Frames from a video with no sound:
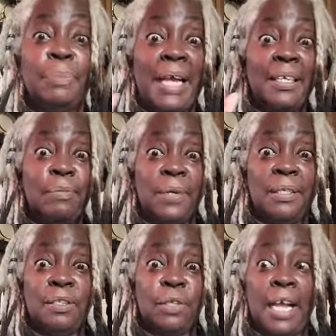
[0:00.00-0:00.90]
but I didn't
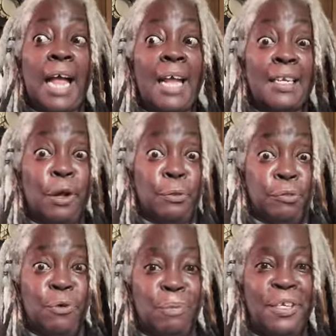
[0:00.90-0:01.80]
I didn't go
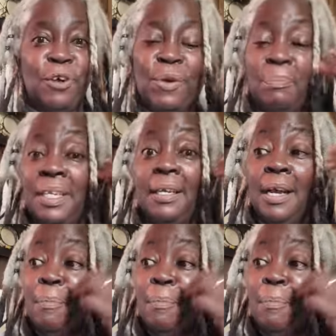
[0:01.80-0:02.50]
through them, you know what I mean?